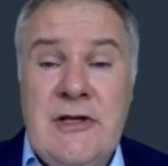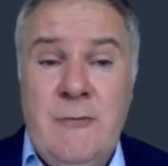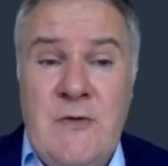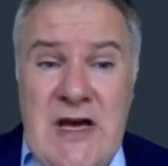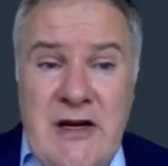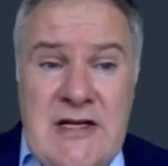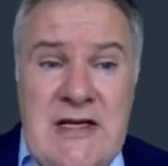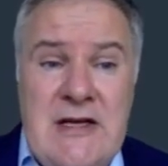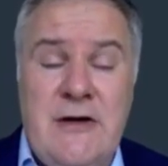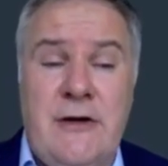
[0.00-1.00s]
We are
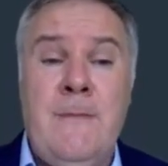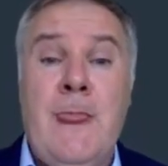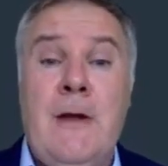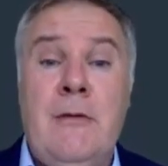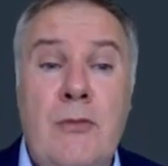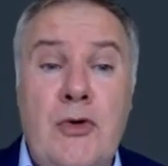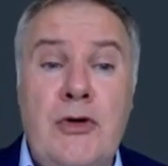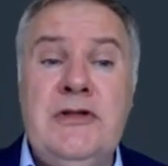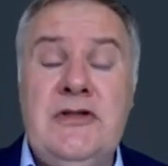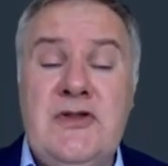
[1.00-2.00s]
here
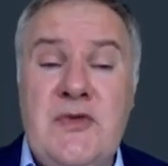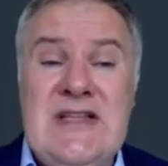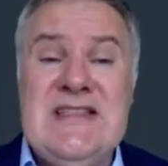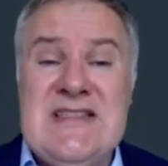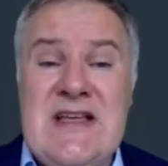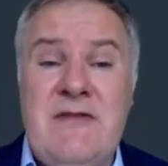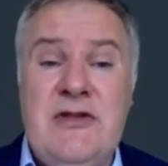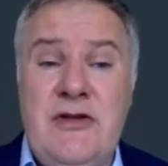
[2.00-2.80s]
more than 27